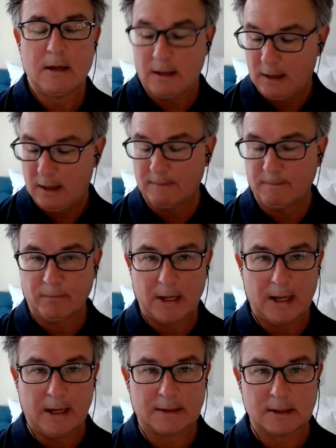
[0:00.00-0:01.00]
And
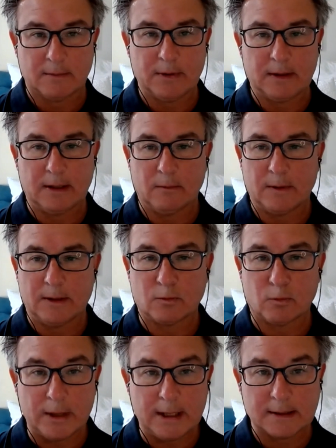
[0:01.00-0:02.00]
it's something that
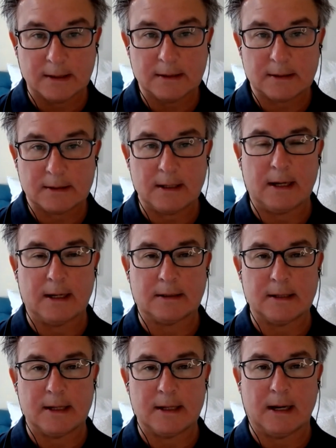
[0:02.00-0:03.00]
is recent, and
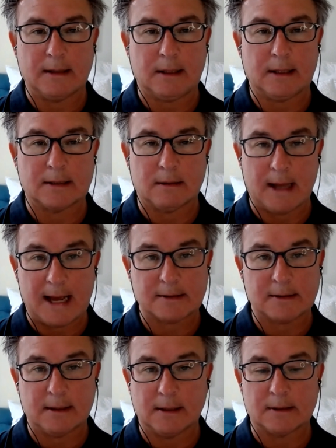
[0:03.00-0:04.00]
I think it's
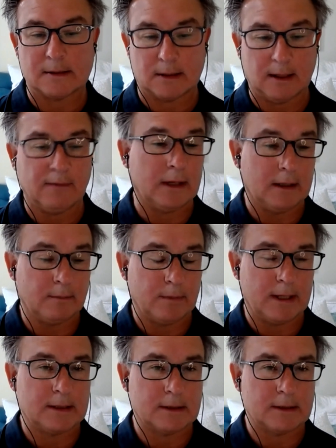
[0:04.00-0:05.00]
lasting and significant
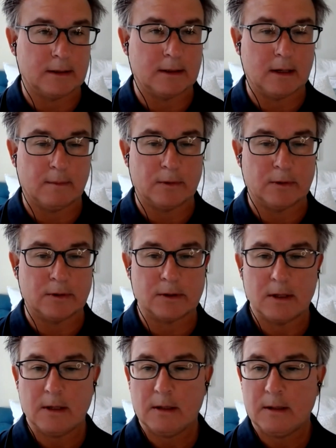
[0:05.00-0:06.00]
based on the numbers
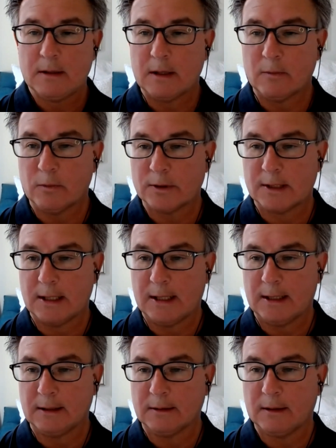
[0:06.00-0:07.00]
that we're
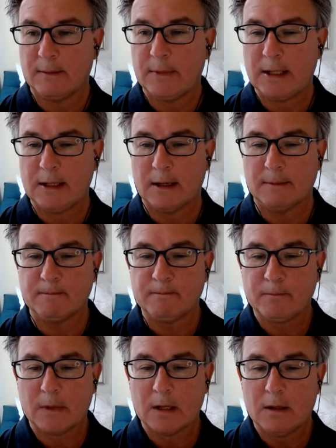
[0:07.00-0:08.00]
seeing. Let me,
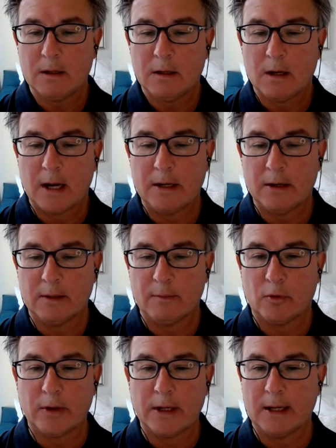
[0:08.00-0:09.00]
I know that
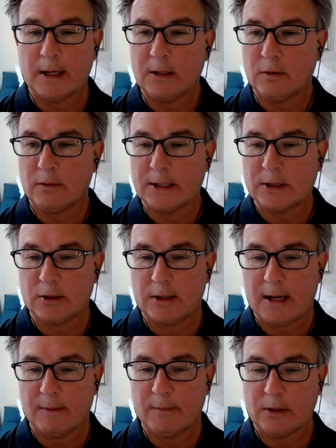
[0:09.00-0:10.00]
Maria, you had raised your
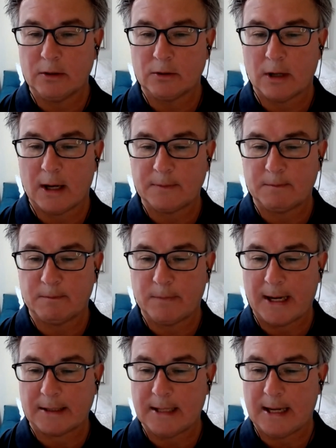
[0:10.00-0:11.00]
hand, but you dropped
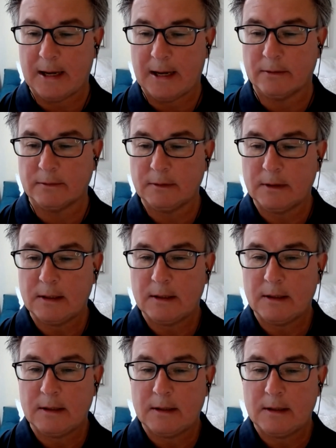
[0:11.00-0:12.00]
back down.
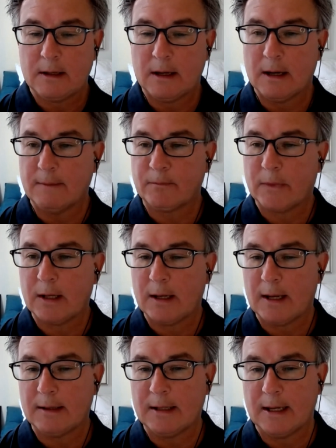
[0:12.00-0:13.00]
And
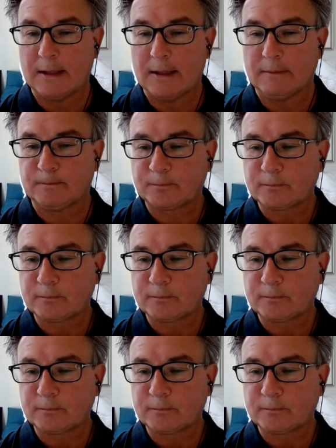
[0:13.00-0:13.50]
then